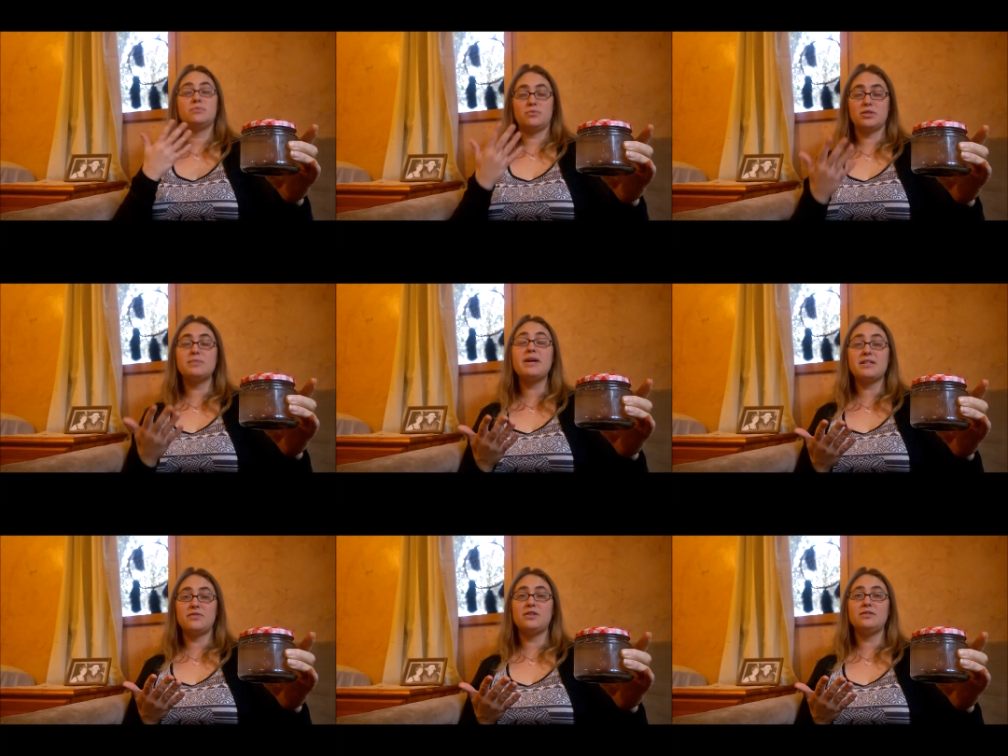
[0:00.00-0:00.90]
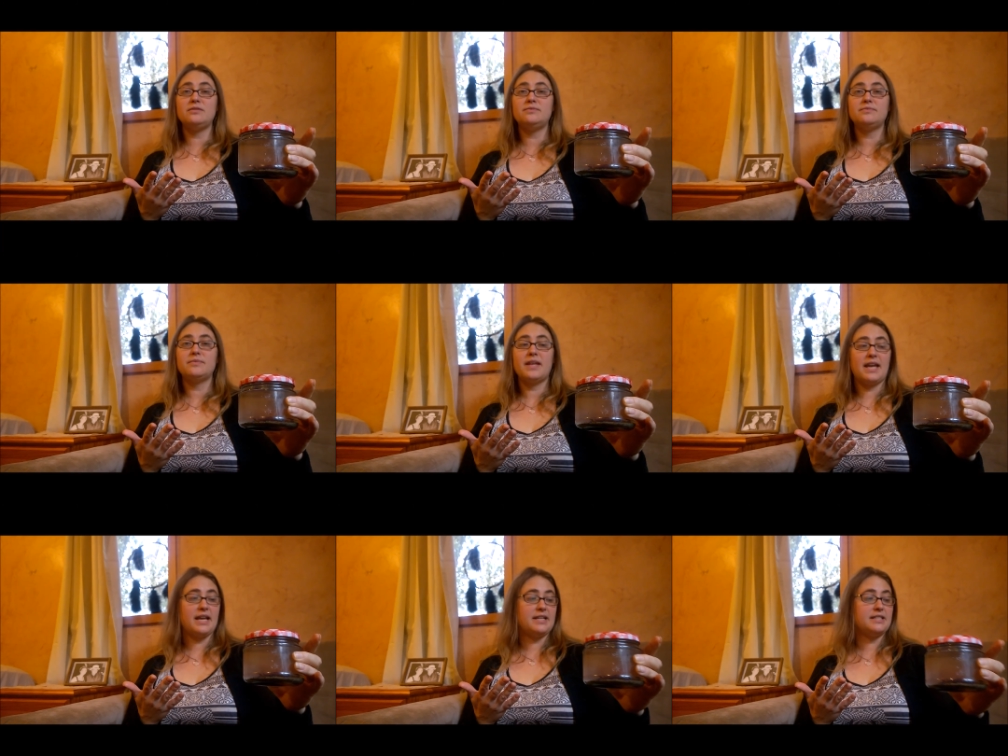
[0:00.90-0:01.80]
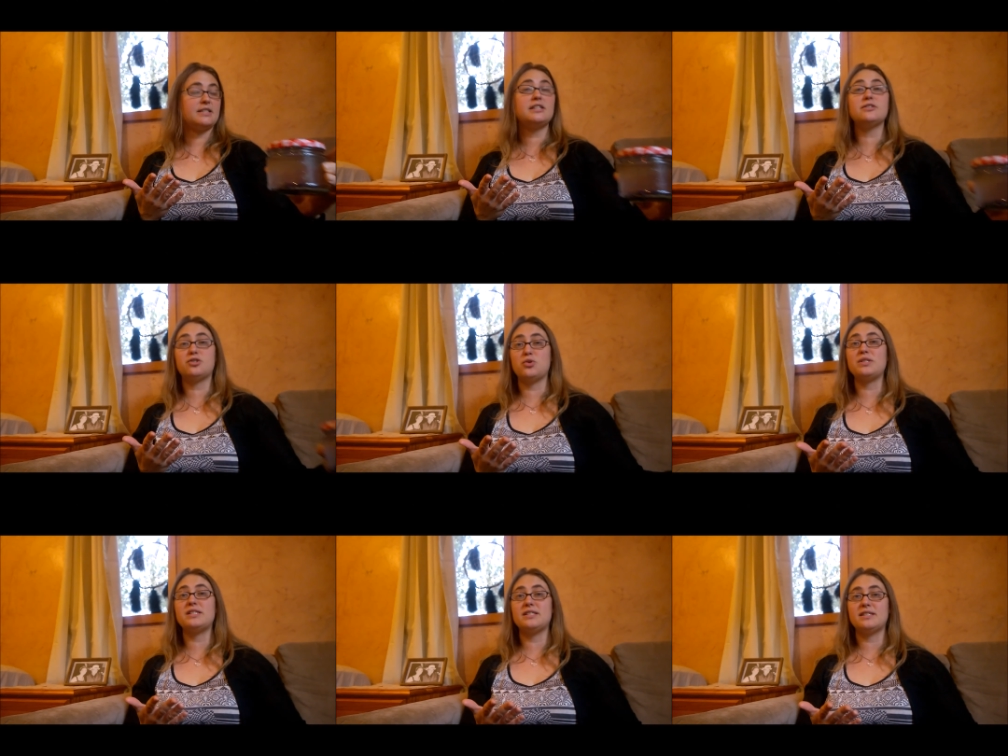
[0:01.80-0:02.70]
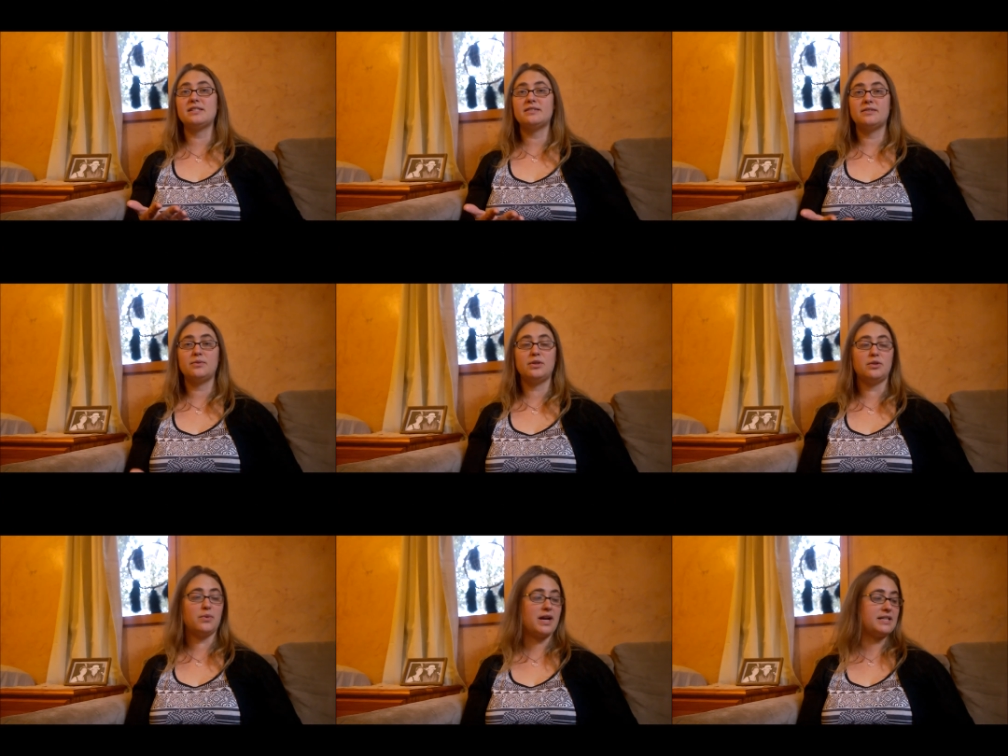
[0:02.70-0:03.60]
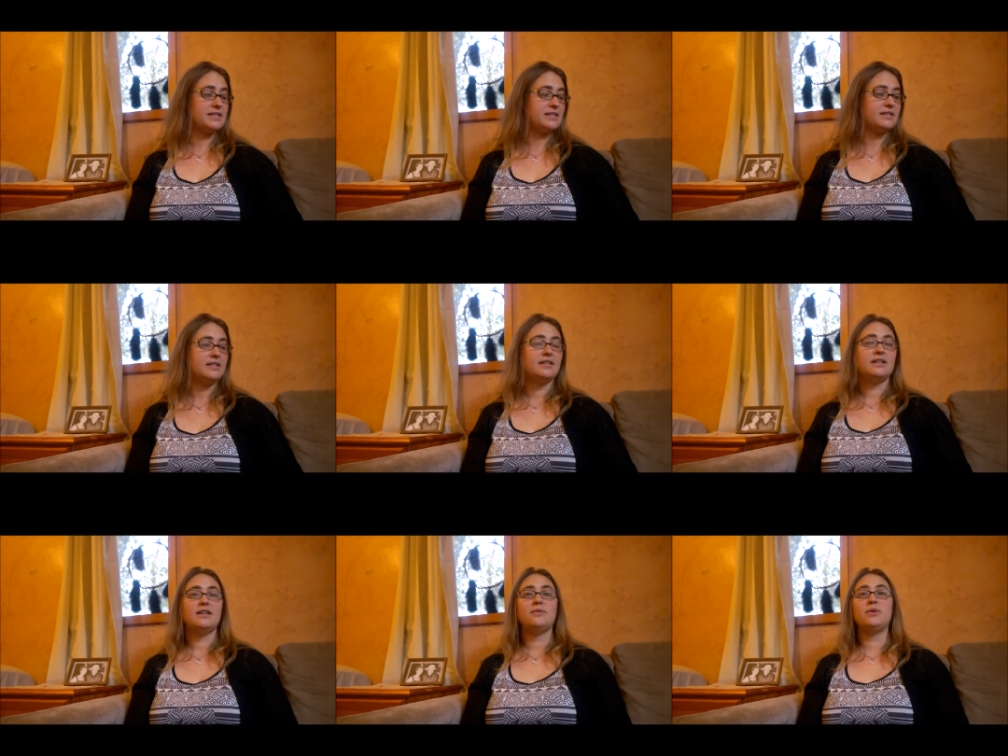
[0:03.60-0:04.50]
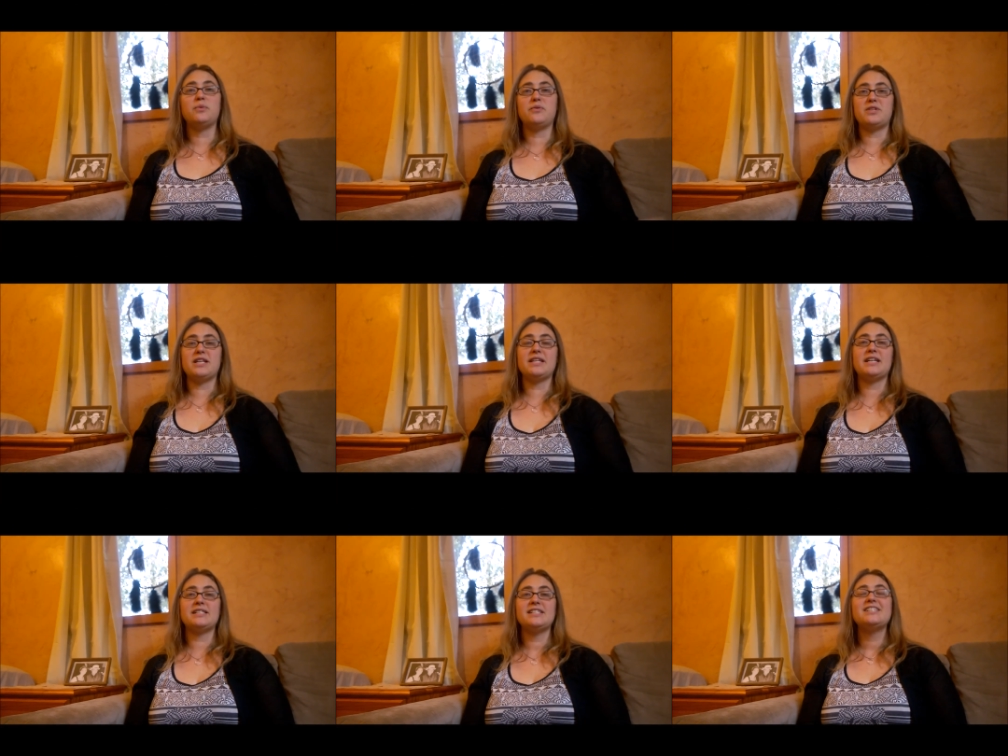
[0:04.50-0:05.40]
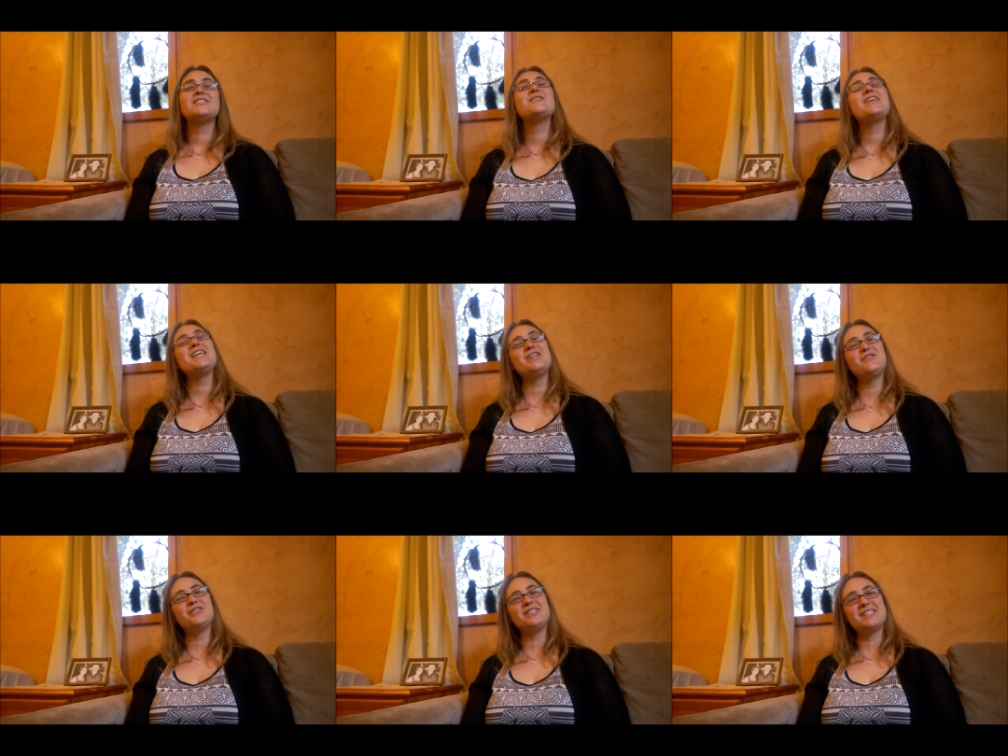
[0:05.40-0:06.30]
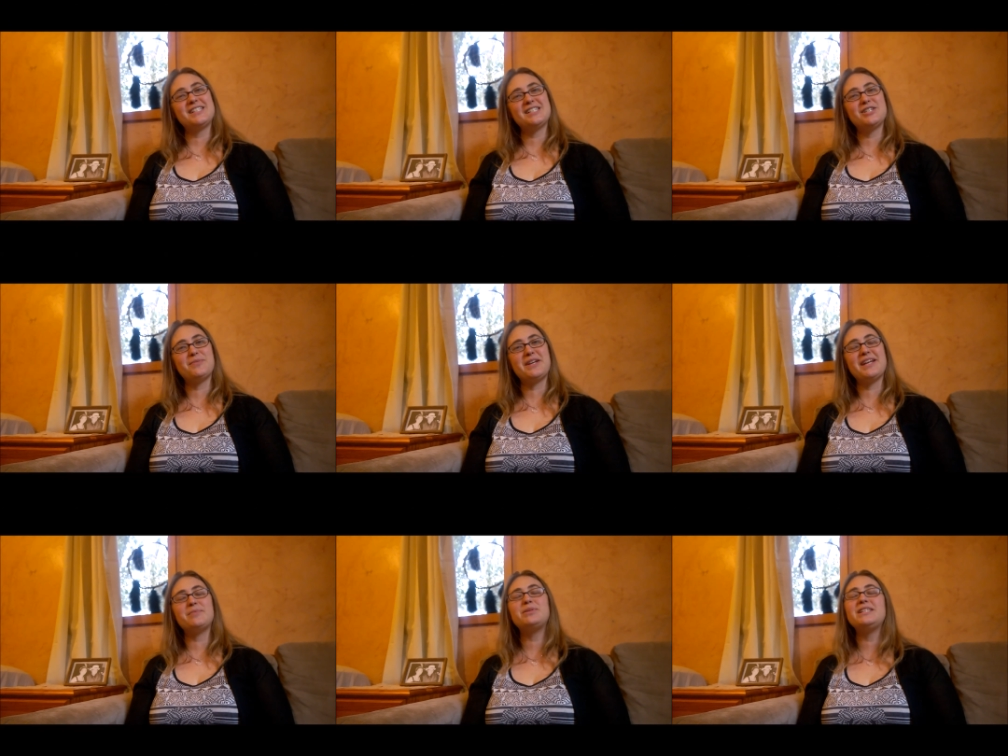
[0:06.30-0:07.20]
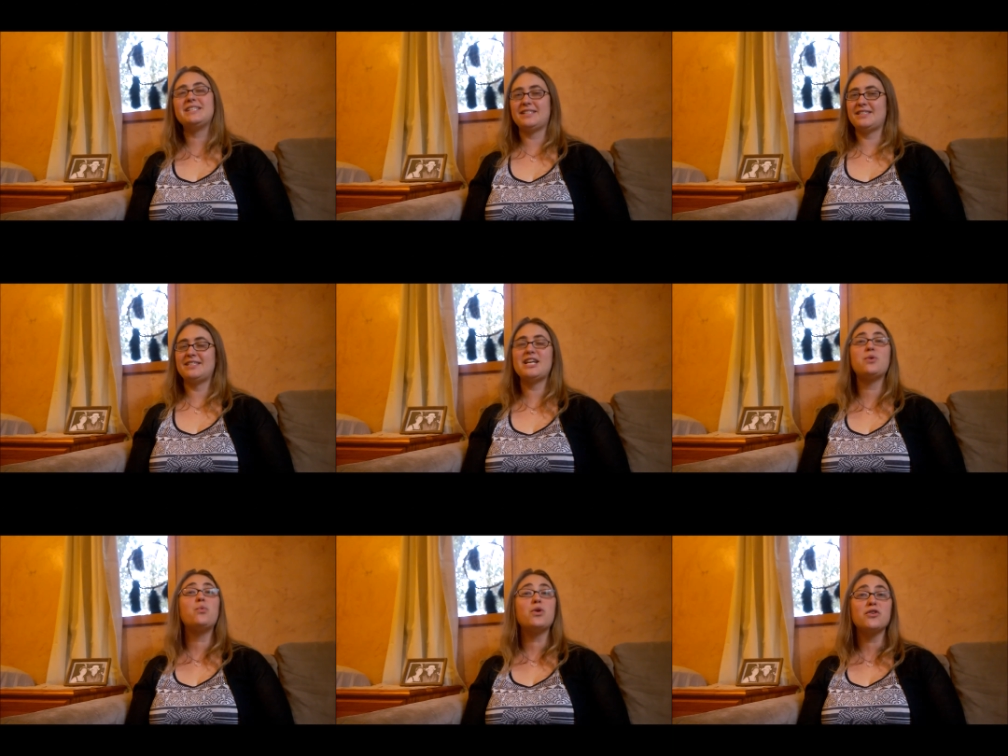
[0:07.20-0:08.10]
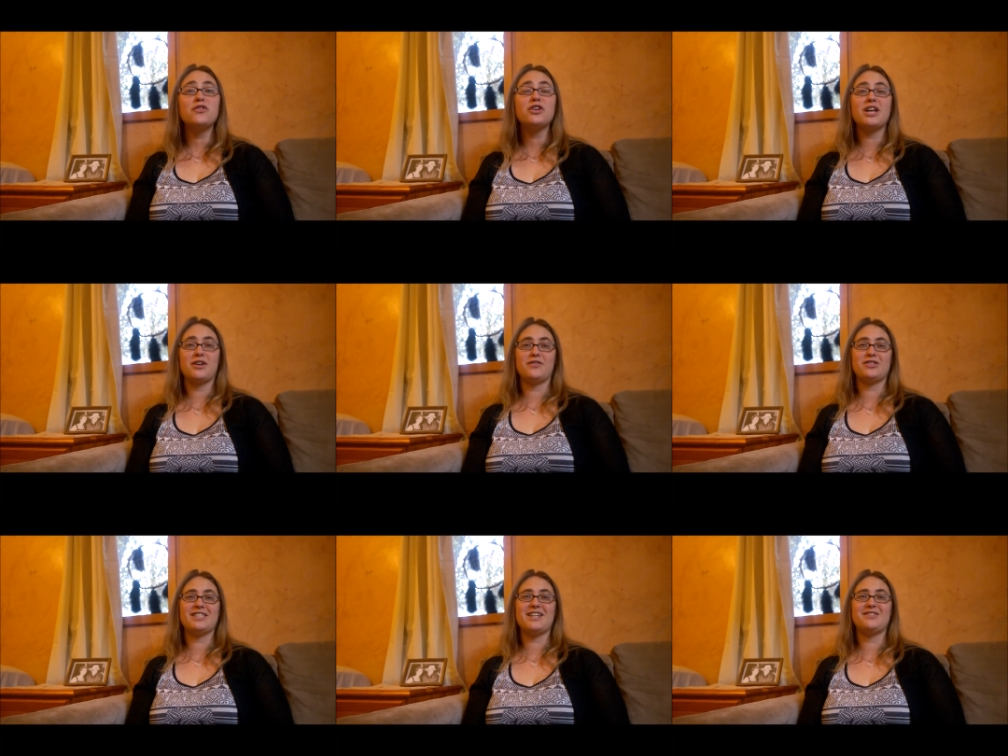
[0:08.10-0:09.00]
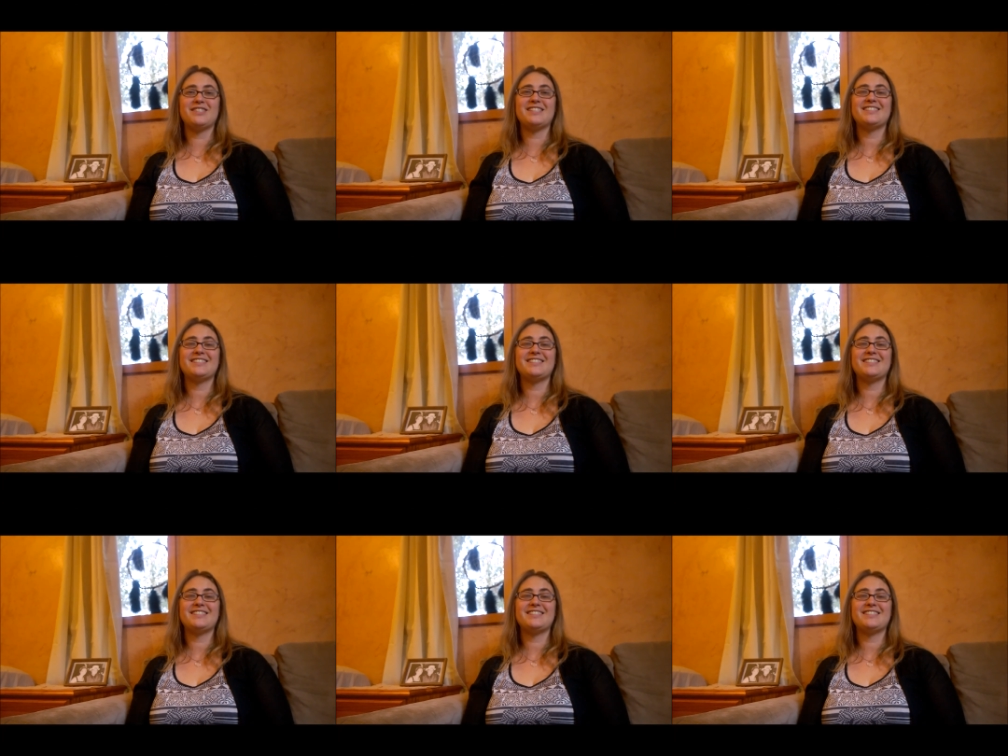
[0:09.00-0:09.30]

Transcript: respectful, and clear choices will arise when we've done that. So thank you for listening to me, and please take wonderful care of yourselves.